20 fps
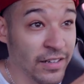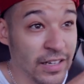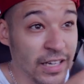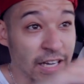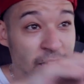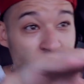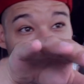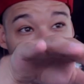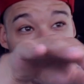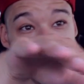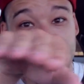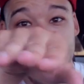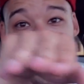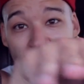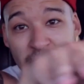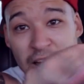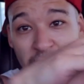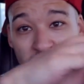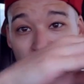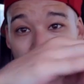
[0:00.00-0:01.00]
and I was just kind
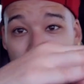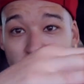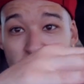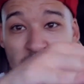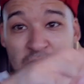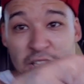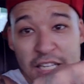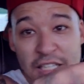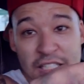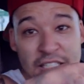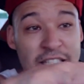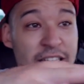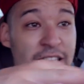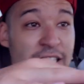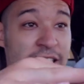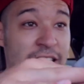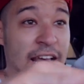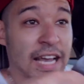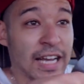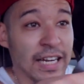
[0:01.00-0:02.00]
of like, you know I'm saying,
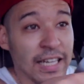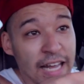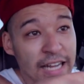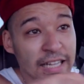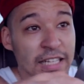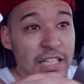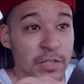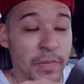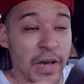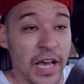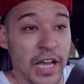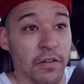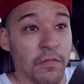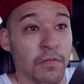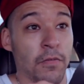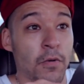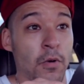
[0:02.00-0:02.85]
zigzagging like this back and